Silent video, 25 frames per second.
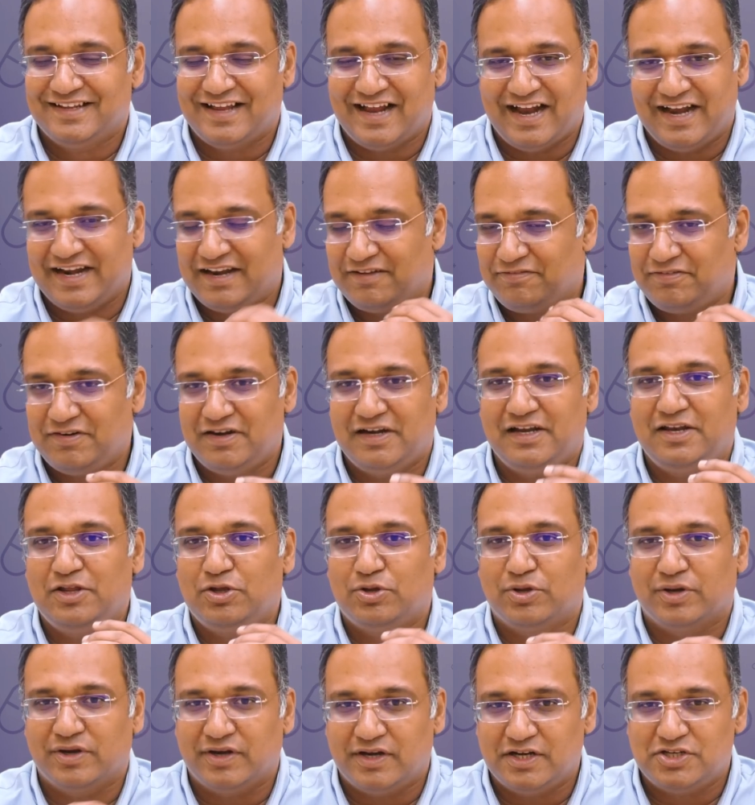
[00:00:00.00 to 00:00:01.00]
And definitely
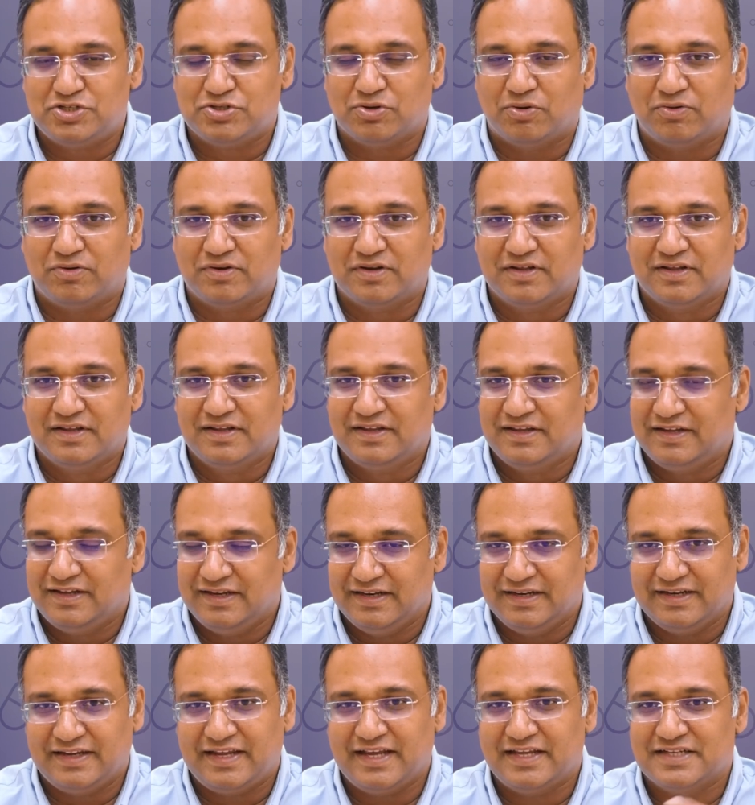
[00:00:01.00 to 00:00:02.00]
you can reach out
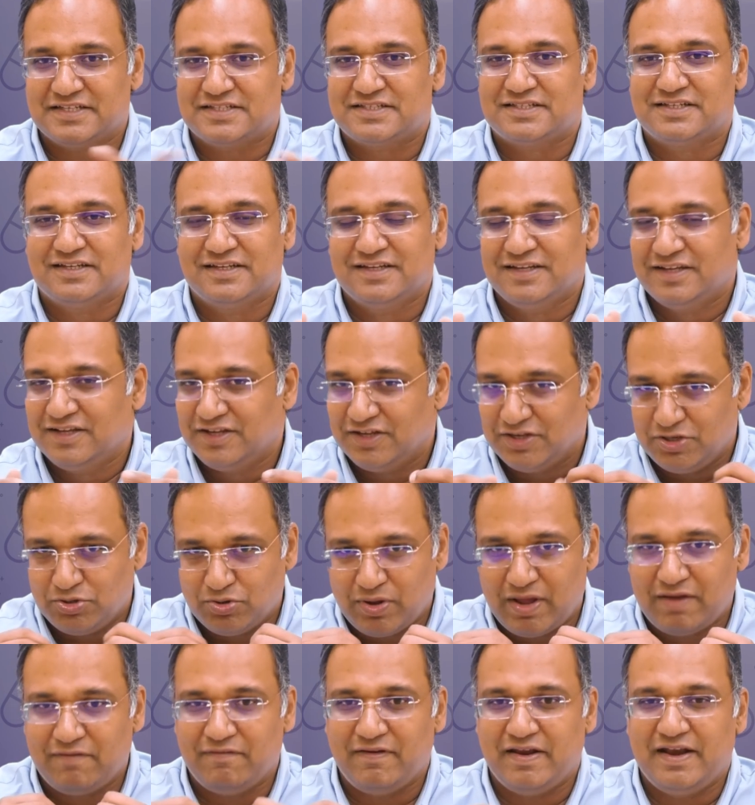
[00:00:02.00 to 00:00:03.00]
in case you
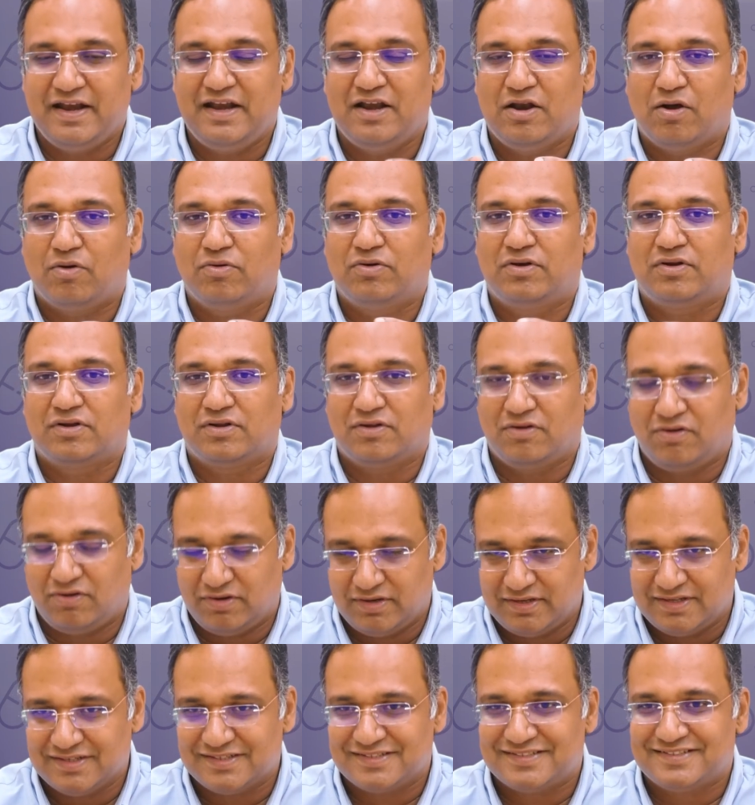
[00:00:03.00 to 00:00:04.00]
have any doubt
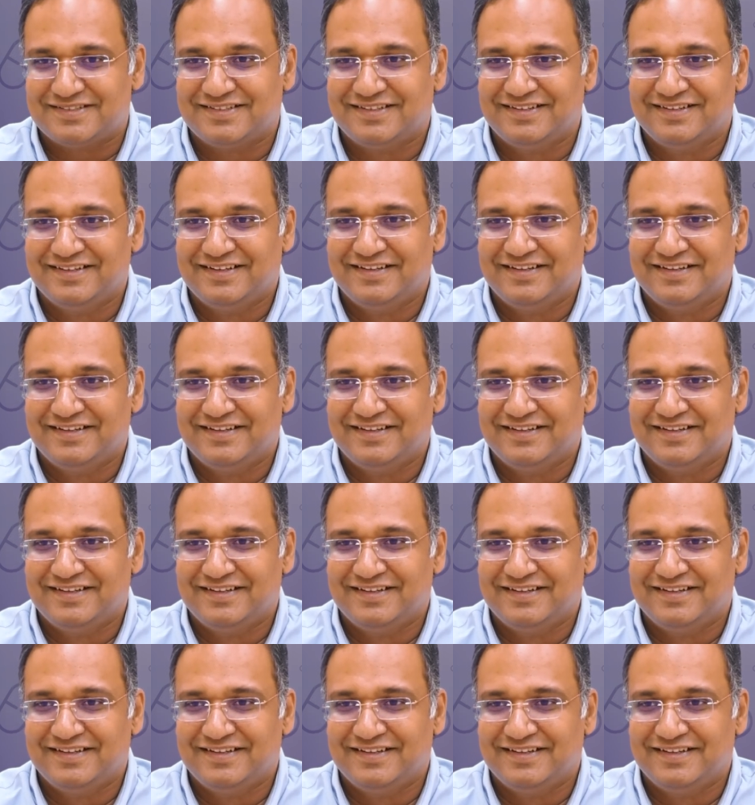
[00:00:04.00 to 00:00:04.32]
on this.